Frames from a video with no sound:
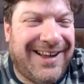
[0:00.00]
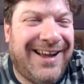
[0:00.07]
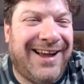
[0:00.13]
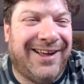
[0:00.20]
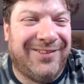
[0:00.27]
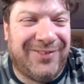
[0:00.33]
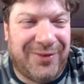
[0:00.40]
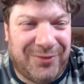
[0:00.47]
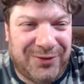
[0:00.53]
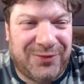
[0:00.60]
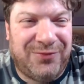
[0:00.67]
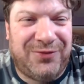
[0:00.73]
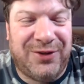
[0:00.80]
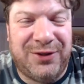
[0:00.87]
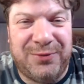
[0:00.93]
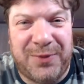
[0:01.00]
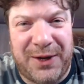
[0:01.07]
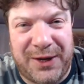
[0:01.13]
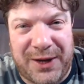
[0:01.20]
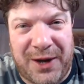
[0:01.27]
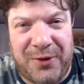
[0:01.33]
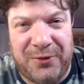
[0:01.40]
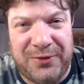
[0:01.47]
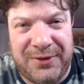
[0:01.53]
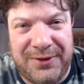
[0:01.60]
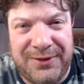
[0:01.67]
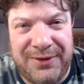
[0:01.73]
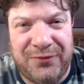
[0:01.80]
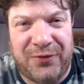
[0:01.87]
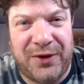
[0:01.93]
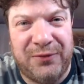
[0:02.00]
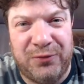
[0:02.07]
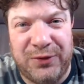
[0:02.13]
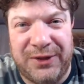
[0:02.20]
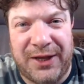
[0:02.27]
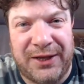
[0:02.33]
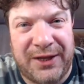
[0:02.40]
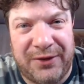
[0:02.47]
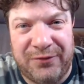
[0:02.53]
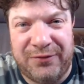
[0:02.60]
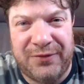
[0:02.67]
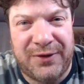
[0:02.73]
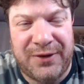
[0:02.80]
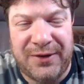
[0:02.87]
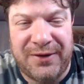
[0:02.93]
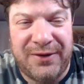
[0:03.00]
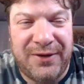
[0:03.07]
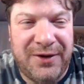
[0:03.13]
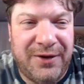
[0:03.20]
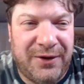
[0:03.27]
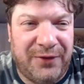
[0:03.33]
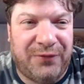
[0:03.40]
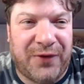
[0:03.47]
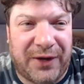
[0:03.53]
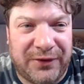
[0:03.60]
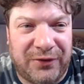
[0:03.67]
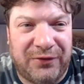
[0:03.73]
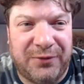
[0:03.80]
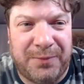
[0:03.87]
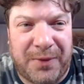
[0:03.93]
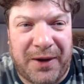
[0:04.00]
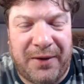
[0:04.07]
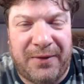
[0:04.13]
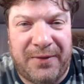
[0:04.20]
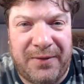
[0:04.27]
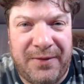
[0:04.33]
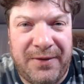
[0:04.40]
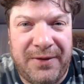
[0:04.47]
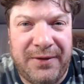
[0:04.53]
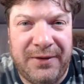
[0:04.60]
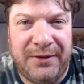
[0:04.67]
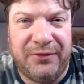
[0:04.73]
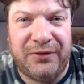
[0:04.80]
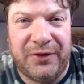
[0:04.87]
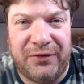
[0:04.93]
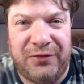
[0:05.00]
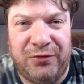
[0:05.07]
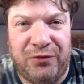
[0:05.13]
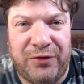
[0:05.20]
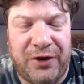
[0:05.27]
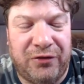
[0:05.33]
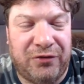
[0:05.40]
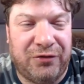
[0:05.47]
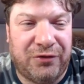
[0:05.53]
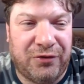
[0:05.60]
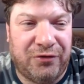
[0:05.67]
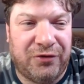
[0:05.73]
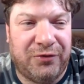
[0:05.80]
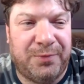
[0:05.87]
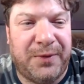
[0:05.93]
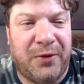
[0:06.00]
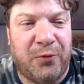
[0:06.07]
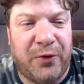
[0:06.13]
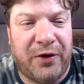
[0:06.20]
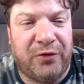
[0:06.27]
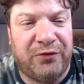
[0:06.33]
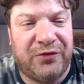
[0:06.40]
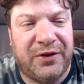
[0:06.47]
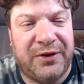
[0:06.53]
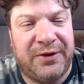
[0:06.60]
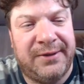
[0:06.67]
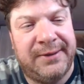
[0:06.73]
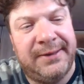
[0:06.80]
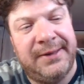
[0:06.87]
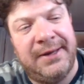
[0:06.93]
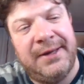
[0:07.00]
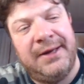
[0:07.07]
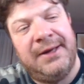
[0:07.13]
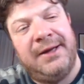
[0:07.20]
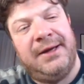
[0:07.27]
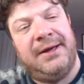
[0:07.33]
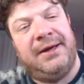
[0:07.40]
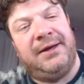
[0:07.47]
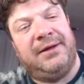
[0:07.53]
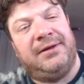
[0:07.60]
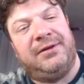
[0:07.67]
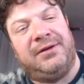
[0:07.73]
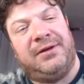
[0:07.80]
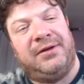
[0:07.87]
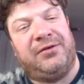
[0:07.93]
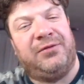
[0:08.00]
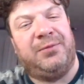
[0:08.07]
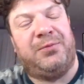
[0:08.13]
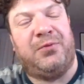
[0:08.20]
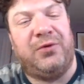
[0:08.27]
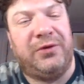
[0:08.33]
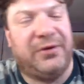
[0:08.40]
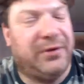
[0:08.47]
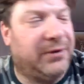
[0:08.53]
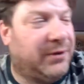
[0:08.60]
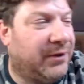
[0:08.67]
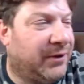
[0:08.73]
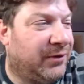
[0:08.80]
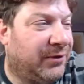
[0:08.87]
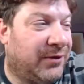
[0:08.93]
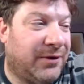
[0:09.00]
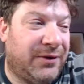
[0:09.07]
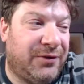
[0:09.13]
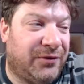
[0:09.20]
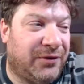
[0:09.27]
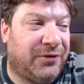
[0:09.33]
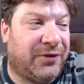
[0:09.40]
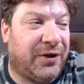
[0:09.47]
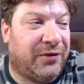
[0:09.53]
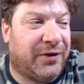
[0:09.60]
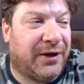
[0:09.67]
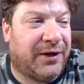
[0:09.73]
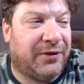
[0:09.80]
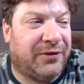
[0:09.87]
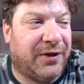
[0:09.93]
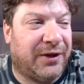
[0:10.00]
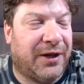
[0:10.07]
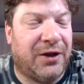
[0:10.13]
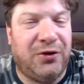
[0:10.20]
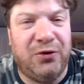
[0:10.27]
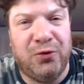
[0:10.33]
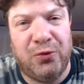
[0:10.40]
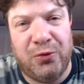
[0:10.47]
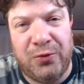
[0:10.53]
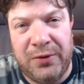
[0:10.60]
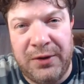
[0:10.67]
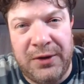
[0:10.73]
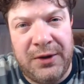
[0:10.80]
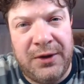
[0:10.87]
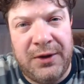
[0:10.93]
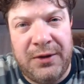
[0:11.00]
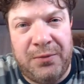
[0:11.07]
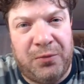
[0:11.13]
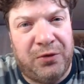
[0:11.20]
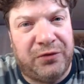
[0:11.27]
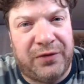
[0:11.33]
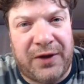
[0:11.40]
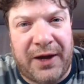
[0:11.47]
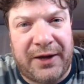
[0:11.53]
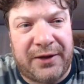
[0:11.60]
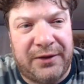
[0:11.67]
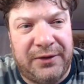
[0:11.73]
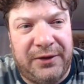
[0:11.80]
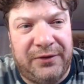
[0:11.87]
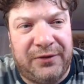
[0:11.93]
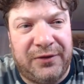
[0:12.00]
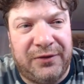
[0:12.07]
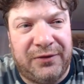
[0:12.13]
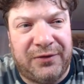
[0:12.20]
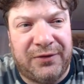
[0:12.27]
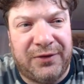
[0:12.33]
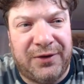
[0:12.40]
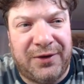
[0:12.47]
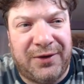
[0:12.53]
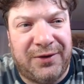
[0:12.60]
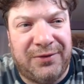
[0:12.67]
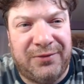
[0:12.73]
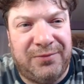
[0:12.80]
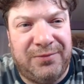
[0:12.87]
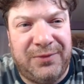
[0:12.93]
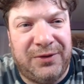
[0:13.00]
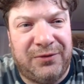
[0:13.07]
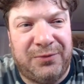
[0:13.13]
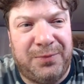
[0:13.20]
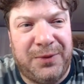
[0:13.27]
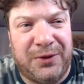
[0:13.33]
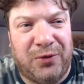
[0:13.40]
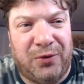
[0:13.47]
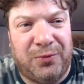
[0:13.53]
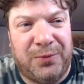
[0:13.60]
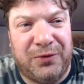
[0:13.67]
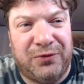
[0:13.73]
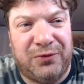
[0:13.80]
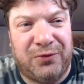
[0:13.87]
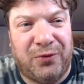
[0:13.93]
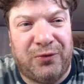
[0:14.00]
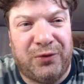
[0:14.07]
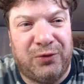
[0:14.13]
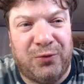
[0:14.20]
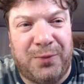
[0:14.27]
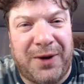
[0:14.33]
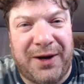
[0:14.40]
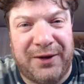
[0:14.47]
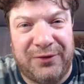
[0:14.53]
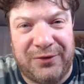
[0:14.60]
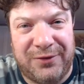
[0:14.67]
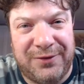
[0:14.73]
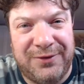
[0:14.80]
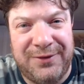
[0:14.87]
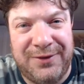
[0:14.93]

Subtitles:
and they would have dinged my account if I would not have refunded the buyer in that situation. So just be aware of that, and that's important. And in this case, like I said, I knew most likely, since it's been almost over 2 months,